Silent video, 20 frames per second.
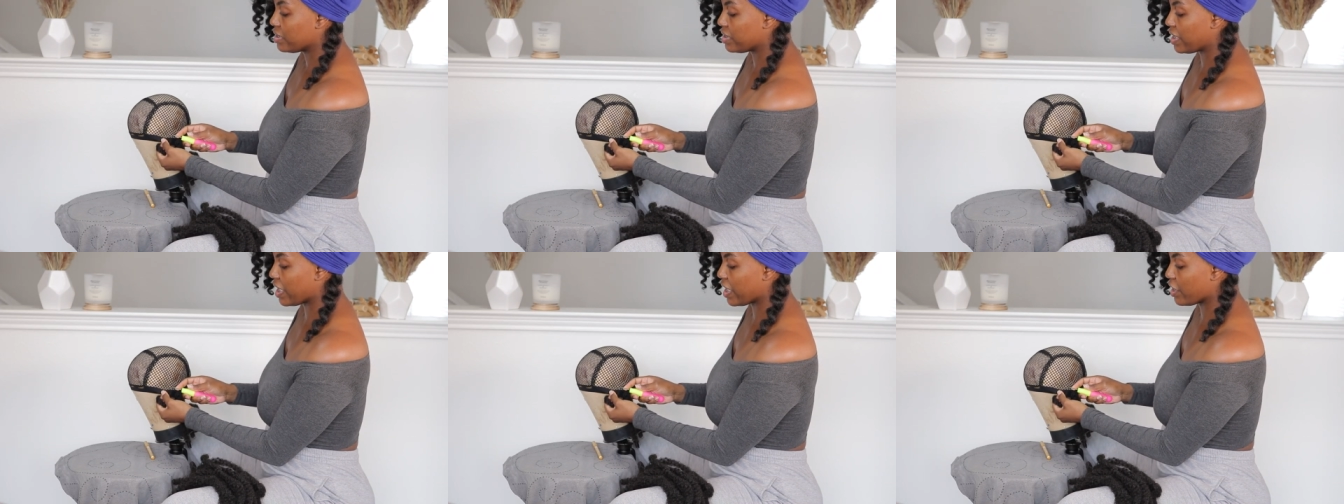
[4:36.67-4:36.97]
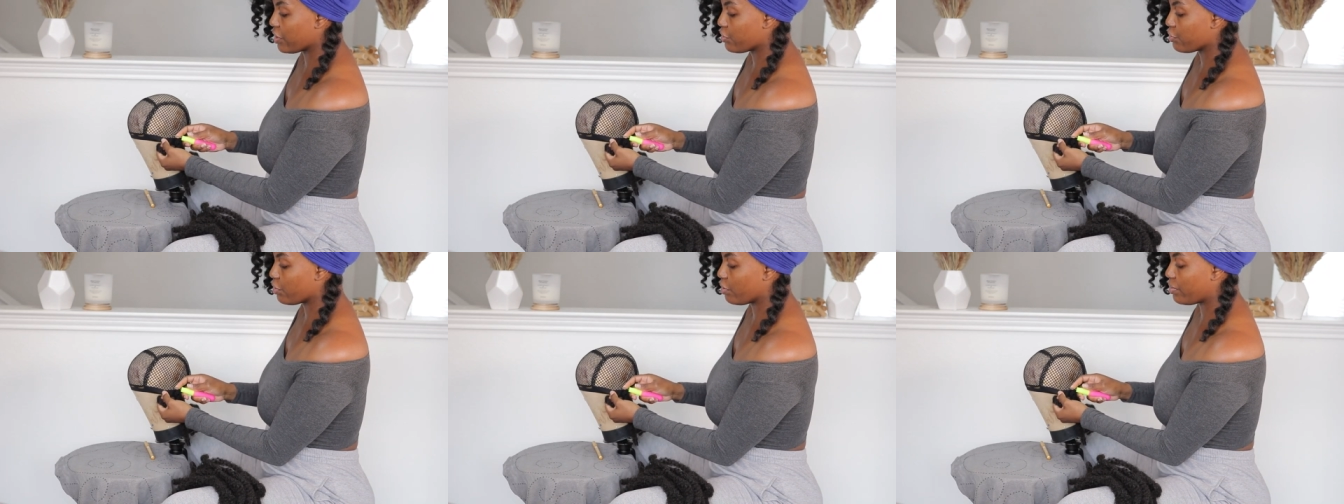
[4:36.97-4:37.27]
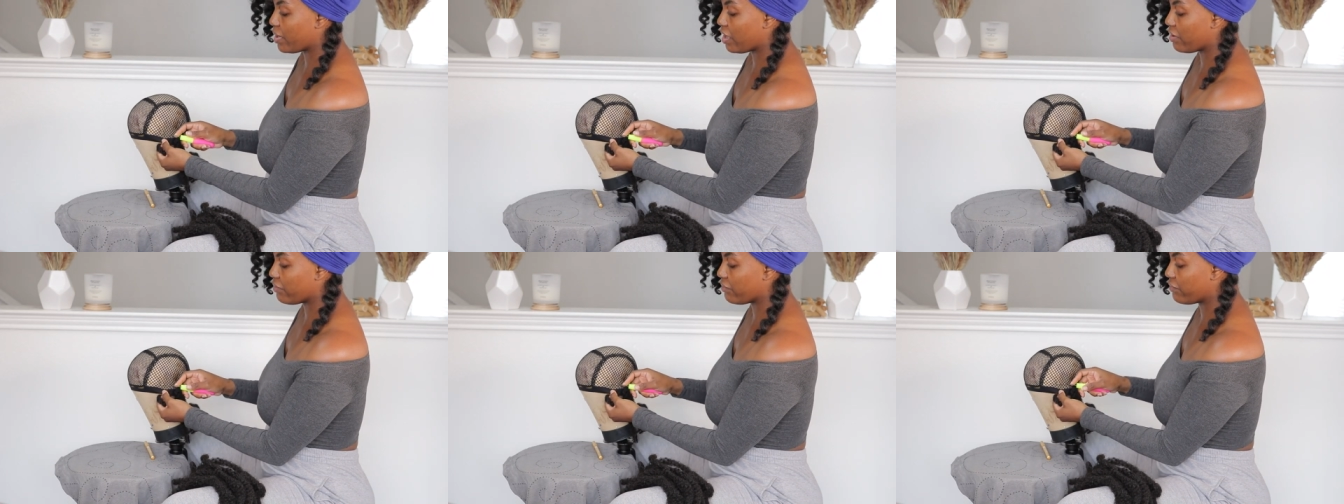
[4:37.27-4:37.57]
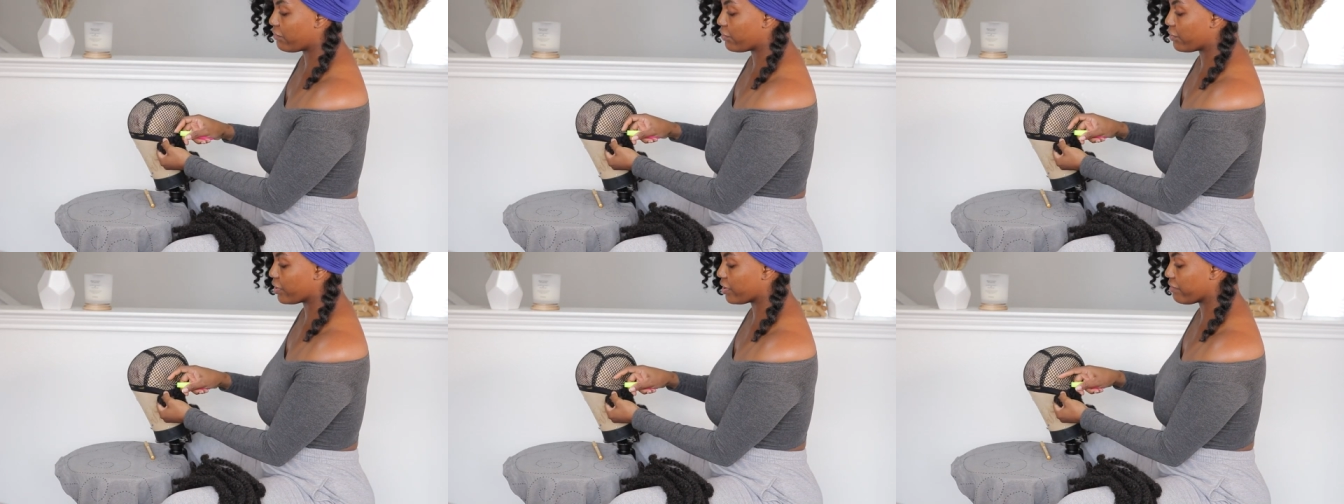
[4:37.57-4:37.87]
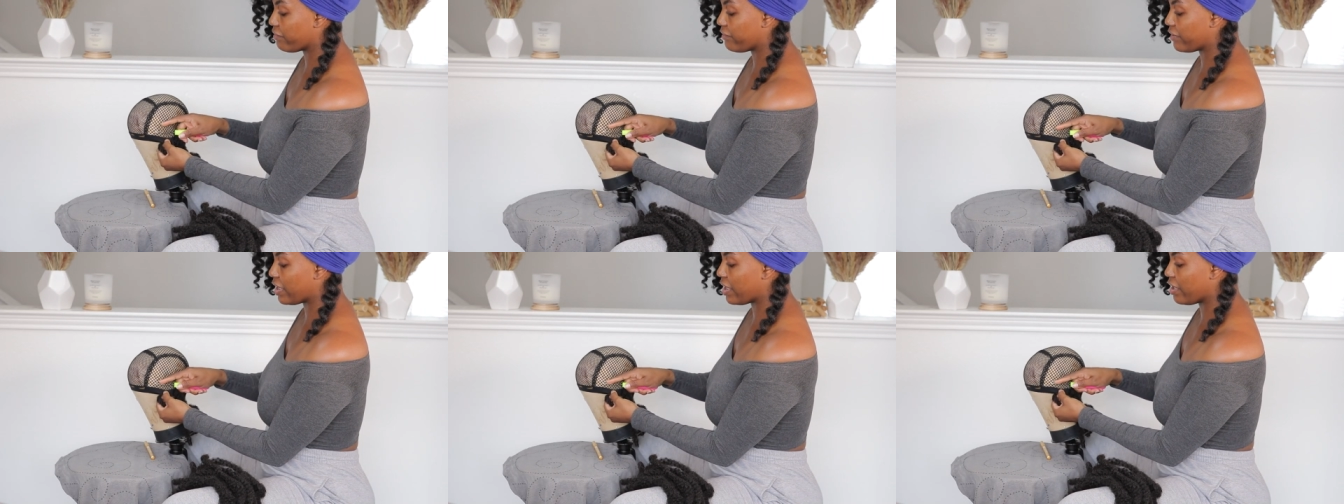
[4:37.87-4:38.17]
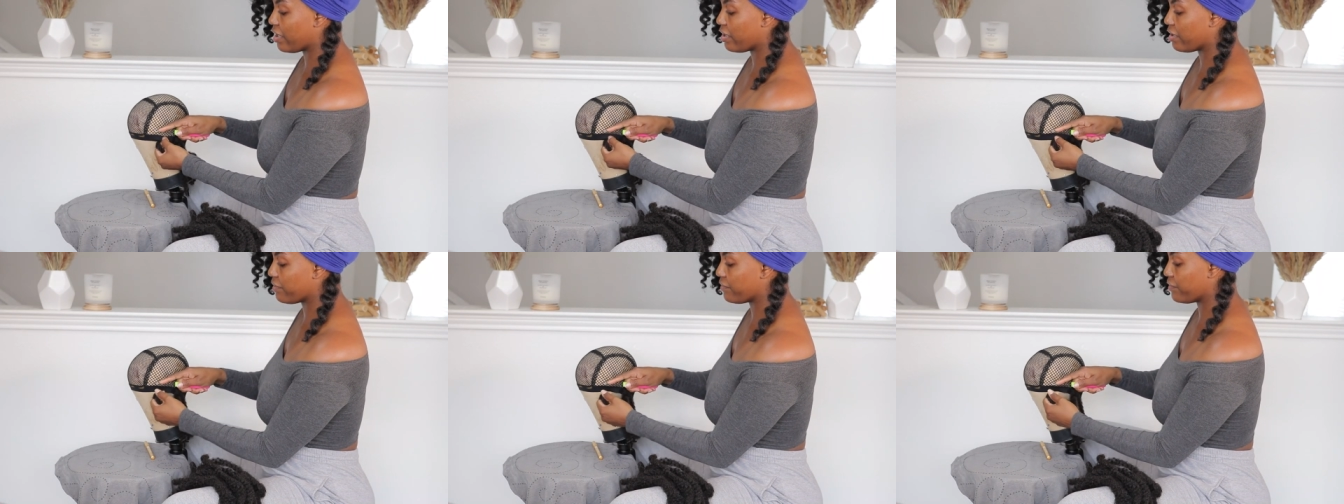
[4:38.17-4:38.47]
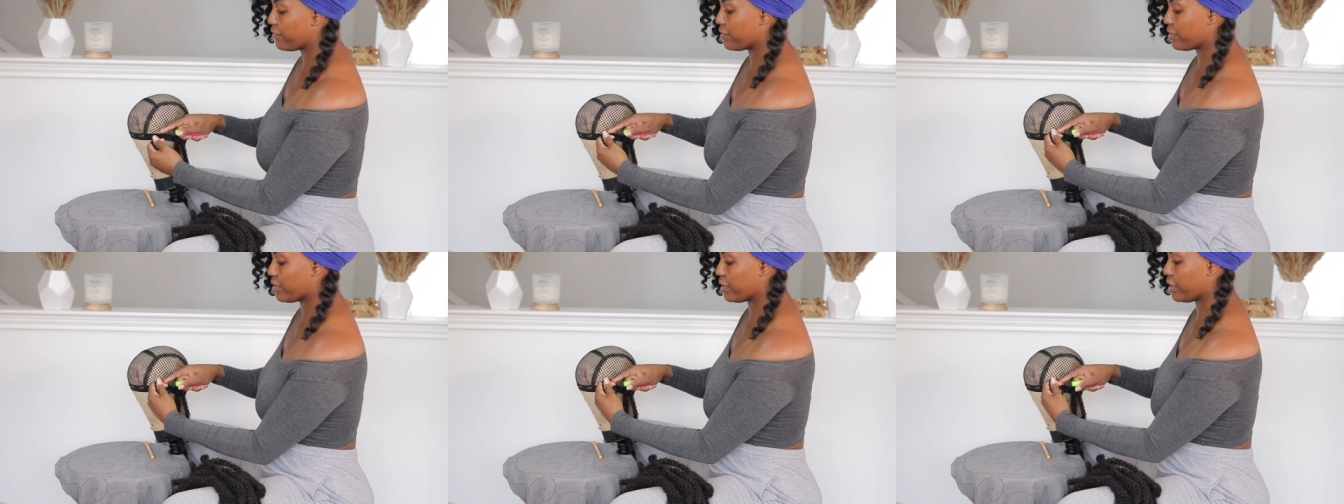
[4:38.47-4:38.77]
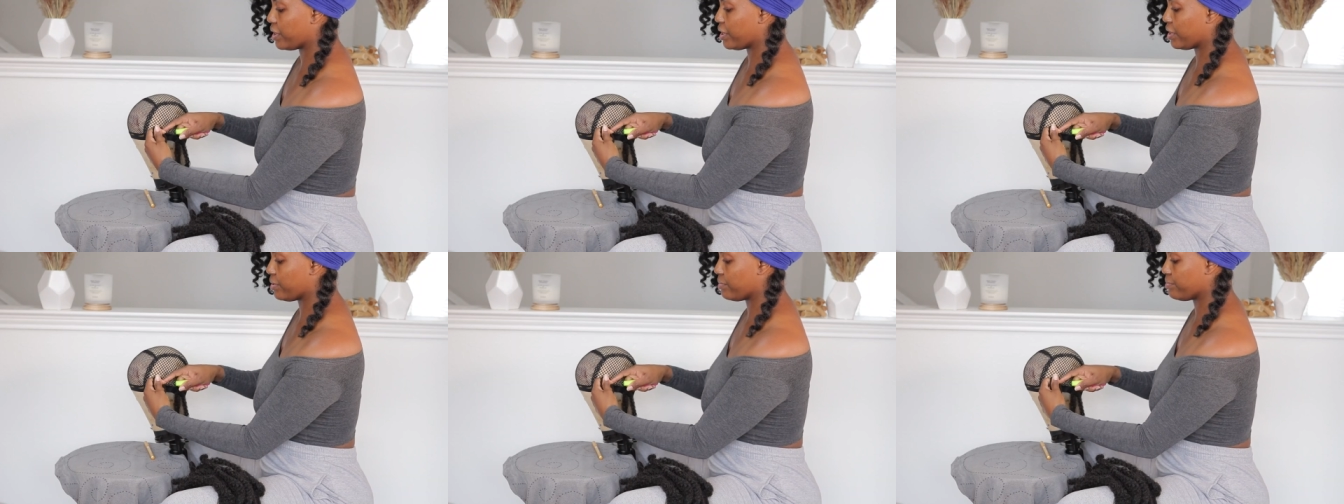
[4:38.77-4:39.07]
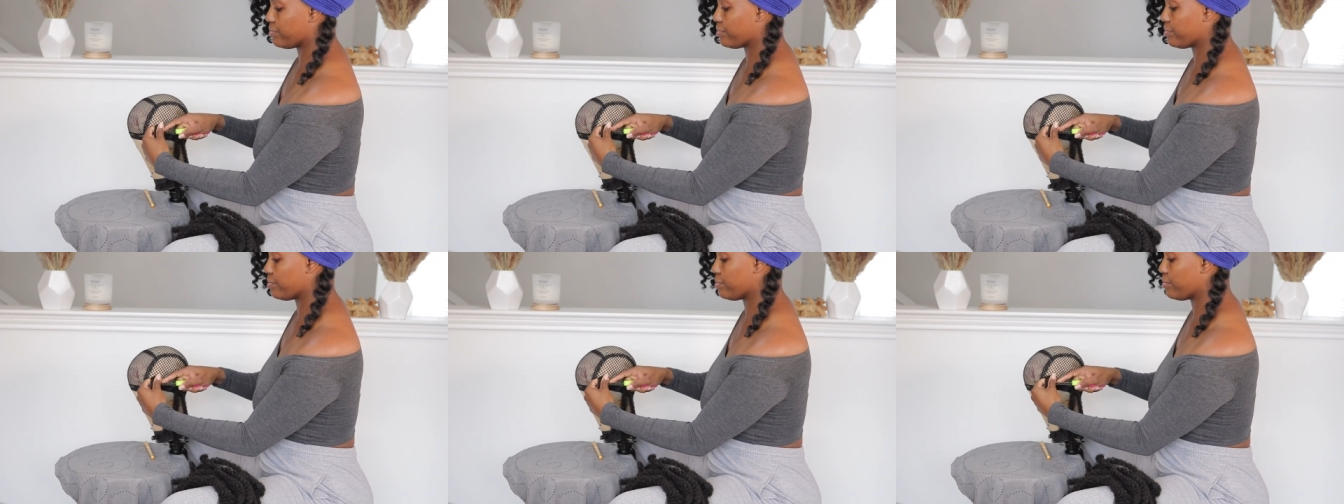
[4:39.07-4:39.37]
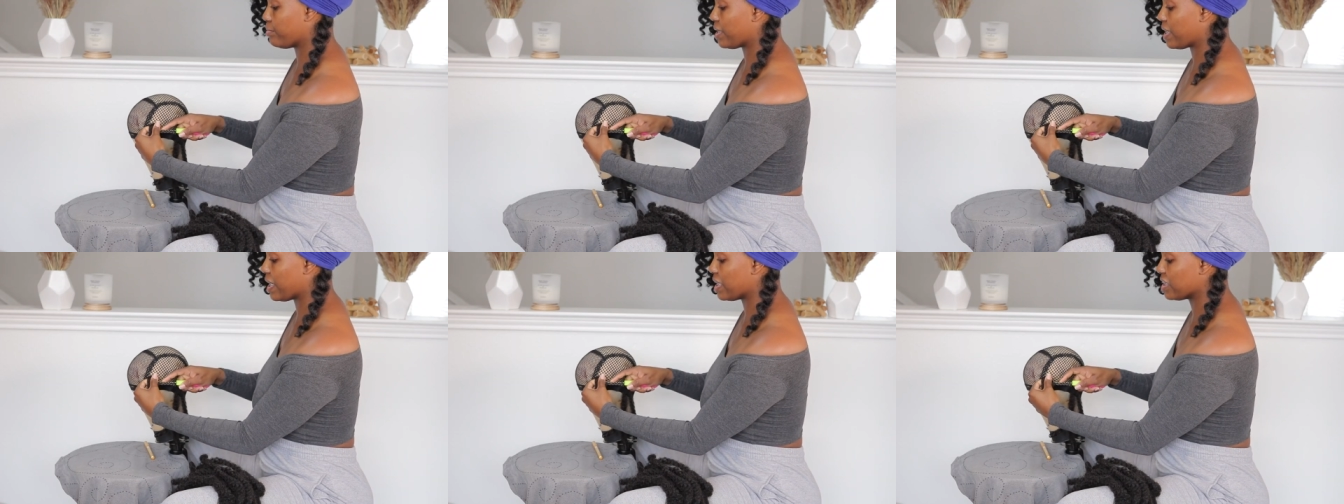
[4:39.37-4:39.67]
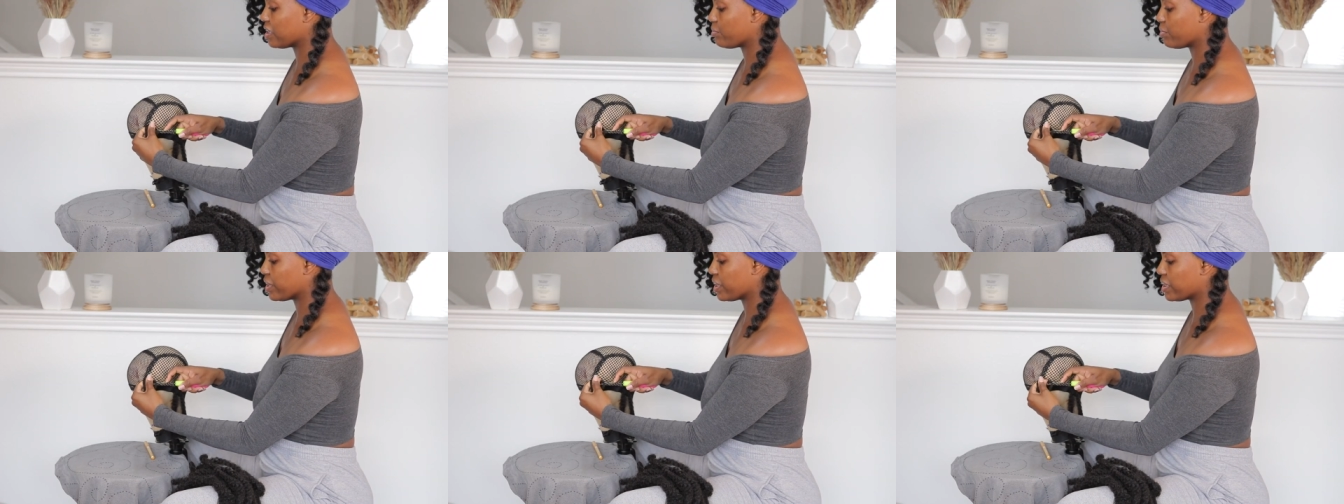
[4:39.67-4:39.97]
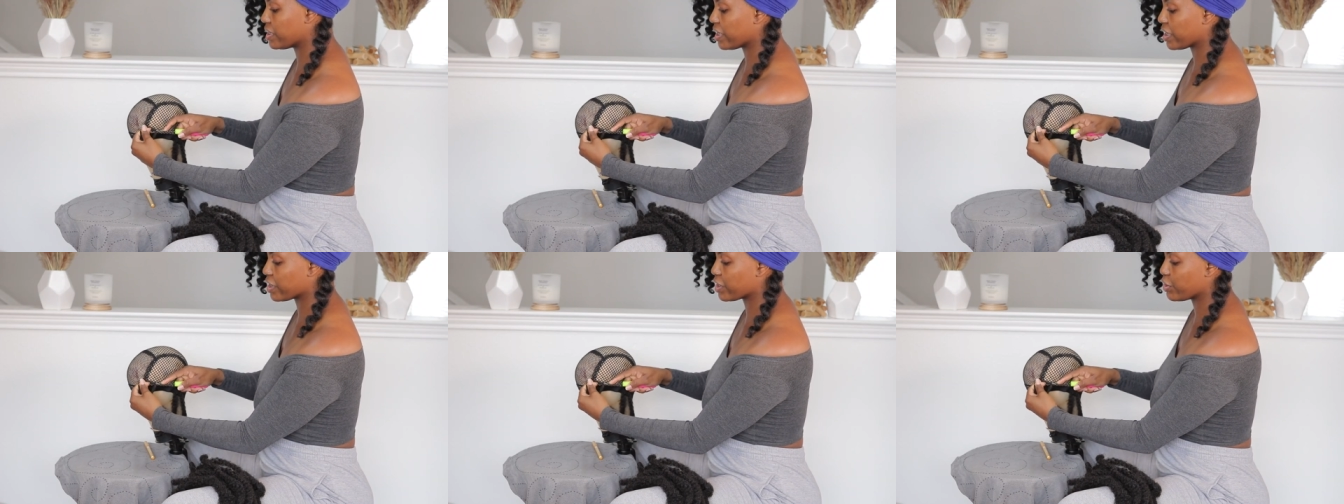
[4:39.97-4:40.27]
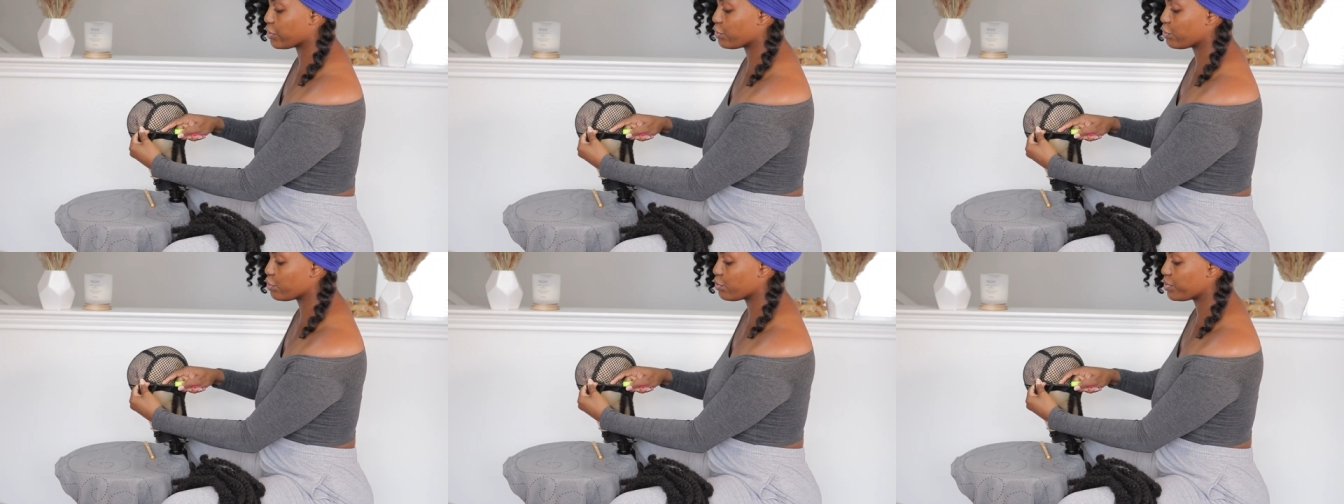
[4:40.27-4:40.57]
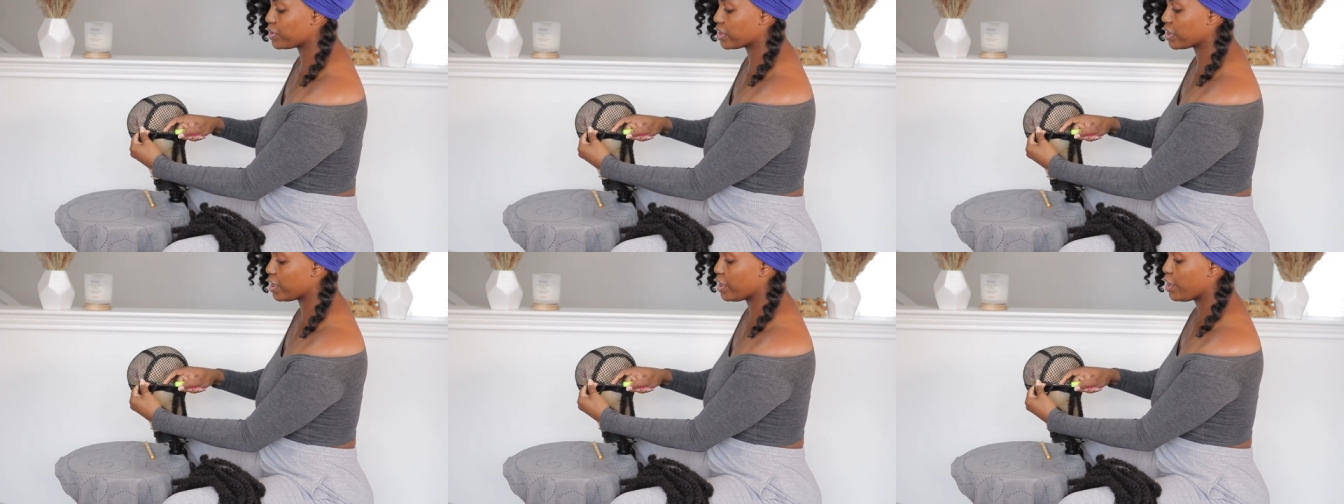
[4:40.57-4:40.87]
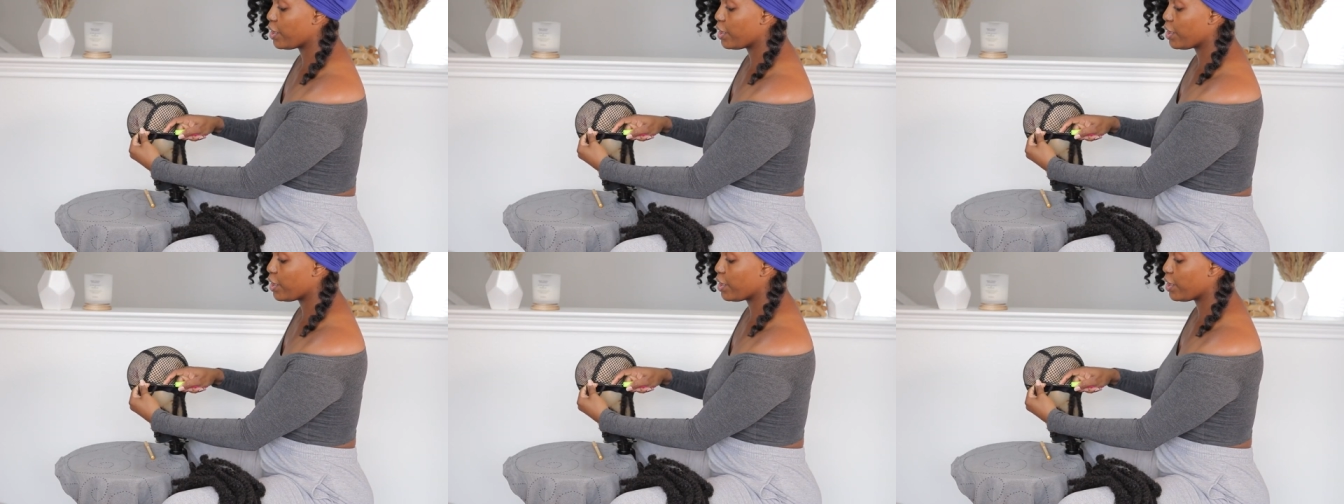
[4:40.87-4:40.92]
Take it through about four or five, you know, possibly six hoops.